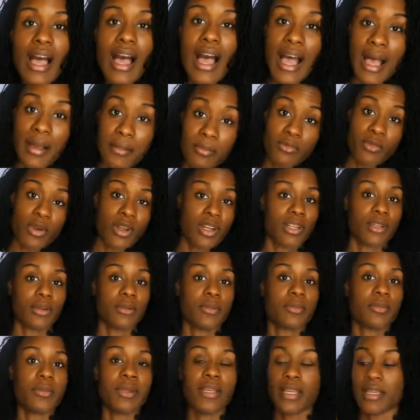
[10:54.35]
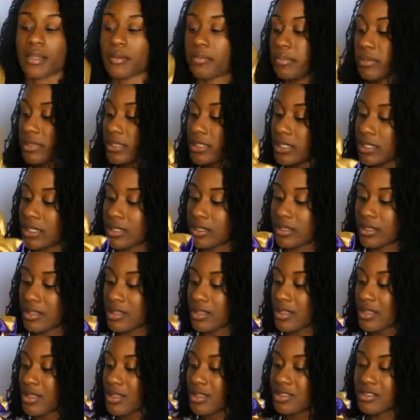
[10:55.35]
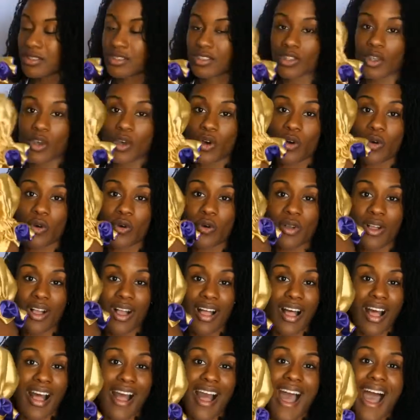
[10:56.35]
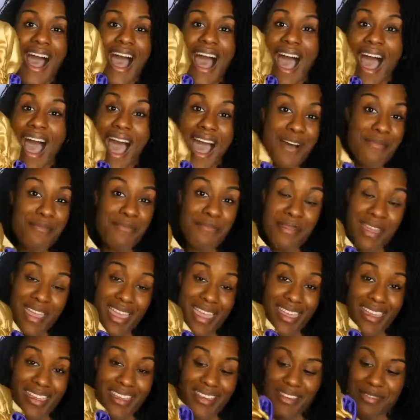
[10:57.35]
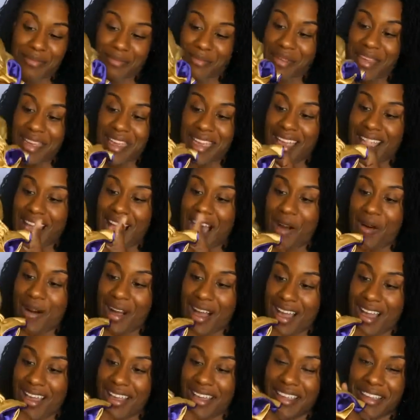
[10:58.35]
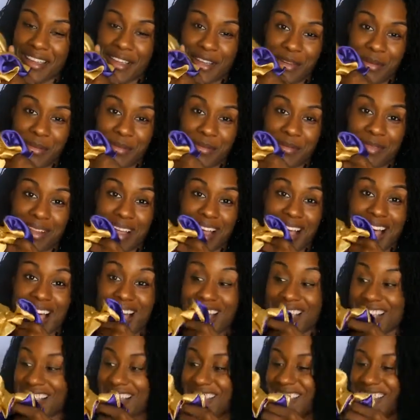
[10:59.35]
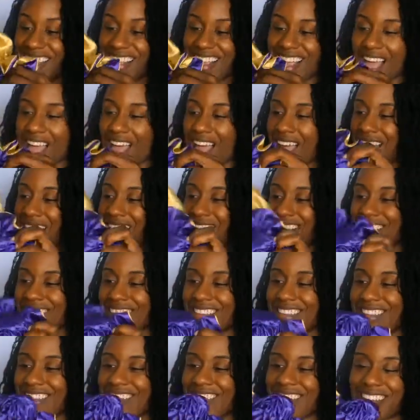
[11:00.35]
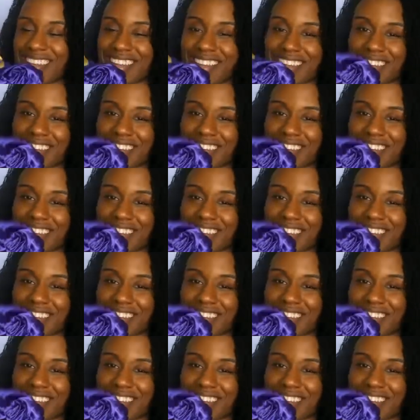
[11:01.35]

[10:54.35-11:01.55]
I'm ready to go to bed, but look. So, me being how I am, I, look,